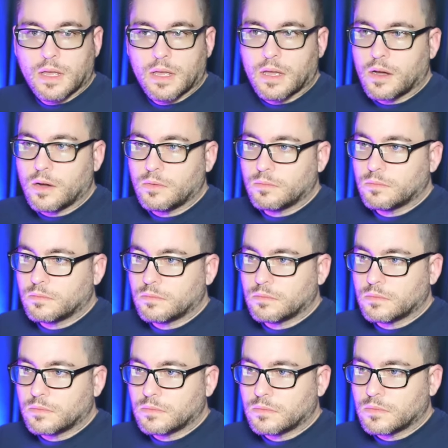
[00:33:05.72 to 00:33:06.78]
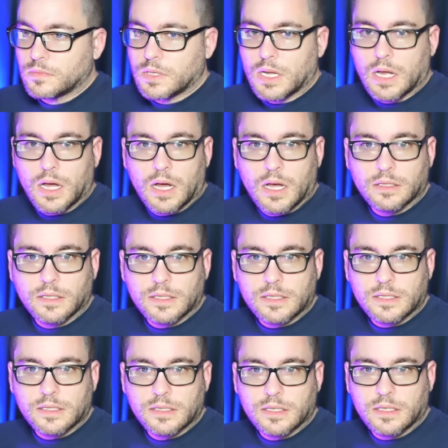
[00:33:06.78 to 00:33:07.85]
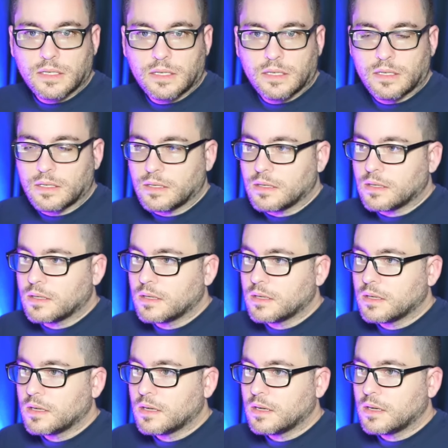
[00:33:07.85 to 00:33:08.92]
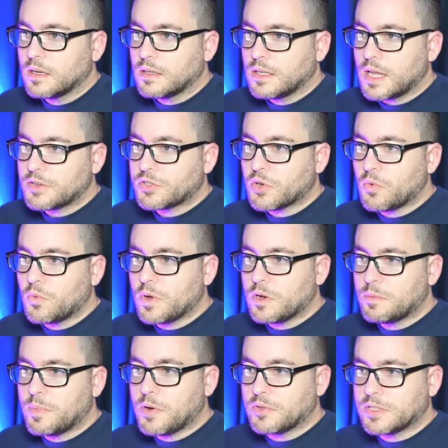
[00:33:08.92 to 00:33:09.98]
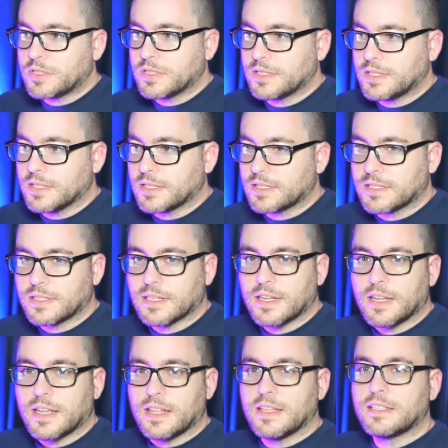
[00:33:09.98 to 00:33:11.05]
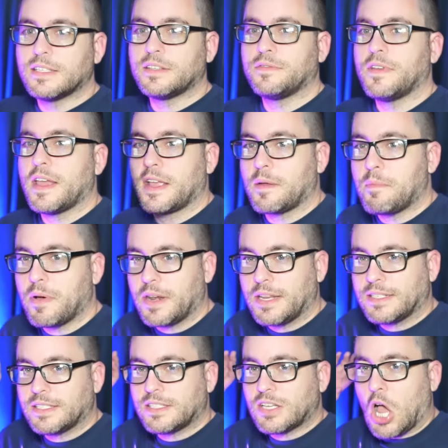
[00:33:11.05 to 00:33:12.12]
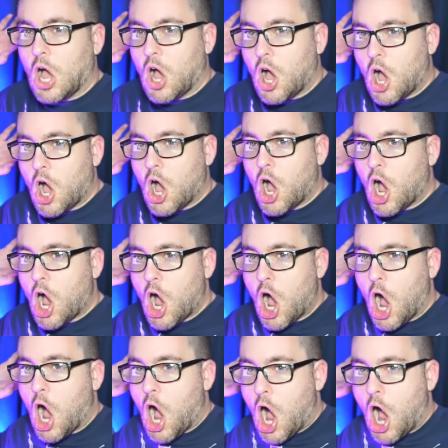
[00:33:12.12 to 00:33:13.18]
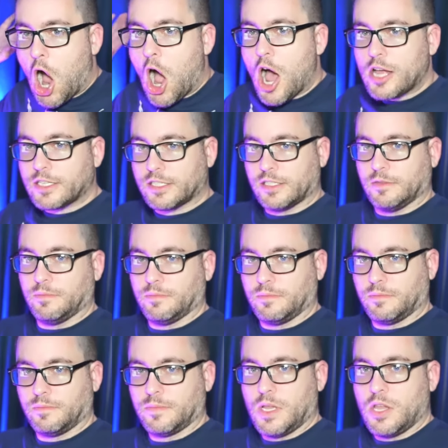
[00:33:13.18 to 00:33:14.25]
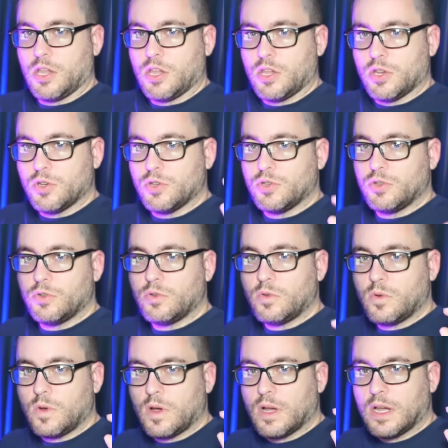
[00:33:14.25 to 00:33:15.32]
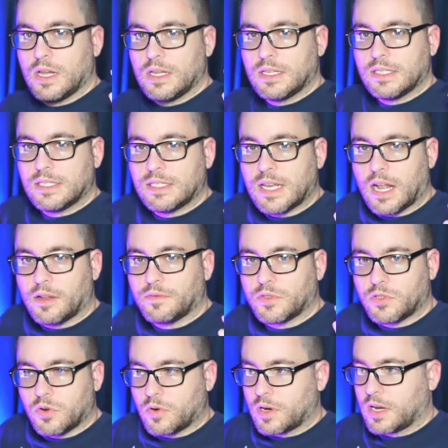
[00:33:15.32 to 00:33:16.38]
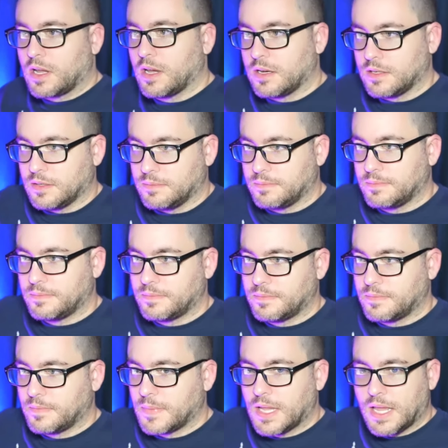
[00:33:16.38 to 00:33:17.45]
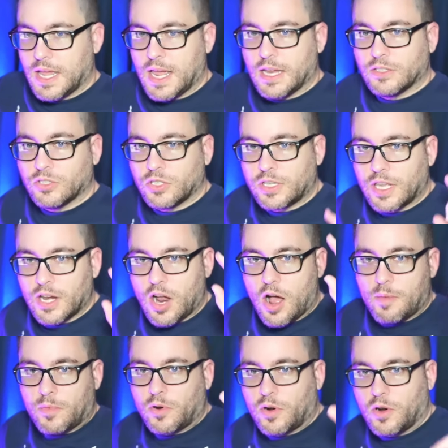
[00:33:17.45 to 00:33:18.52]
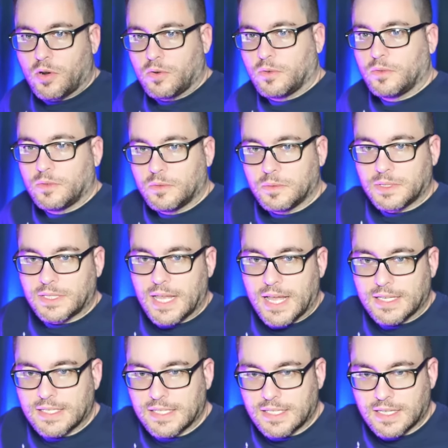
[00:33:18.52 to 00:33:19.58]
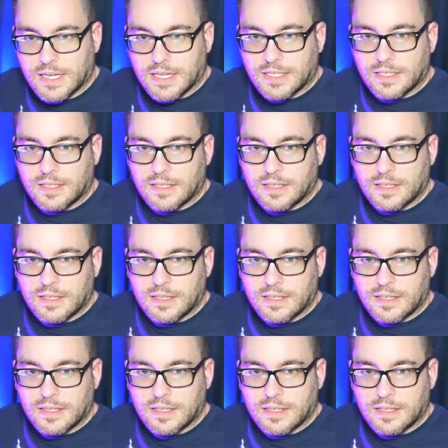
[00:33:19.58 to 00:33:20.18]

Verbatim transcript: oh, uh, let's see. Yeah, so Will posted this. This is fake, but it's awesome. New Salvatore Gundam. And look at Amuro with that Zeon